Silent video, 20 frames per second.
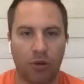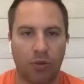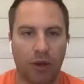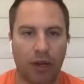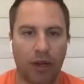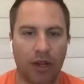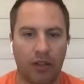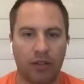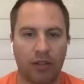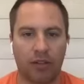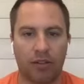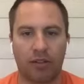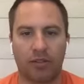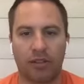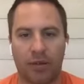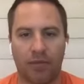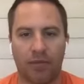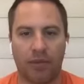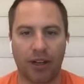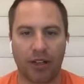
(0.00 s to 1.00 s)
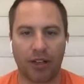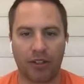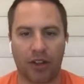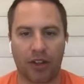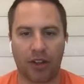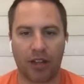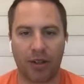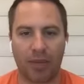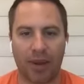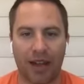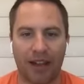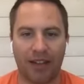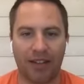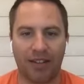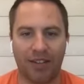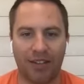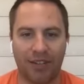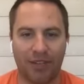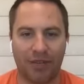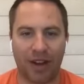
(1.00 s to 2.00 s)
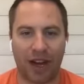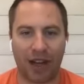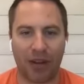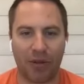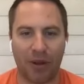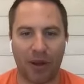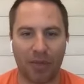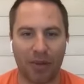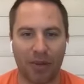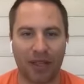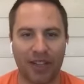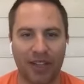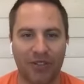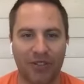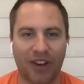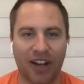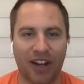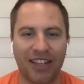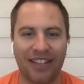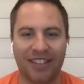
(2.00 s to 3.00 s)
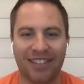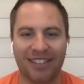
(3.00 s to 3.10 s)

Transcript: well. I'm ready to talk about follow-up plans, right?